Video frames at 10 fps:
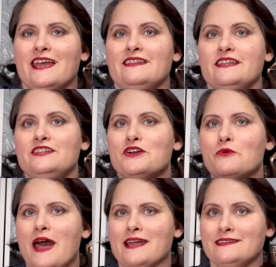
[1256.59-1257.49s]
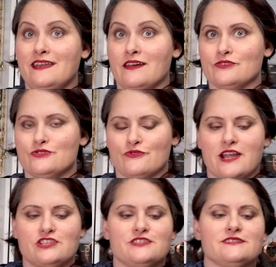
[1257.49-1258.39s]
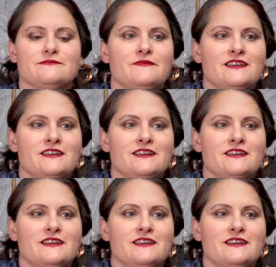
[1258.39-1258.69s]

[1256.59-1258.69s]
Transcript: Then you go back the other direction.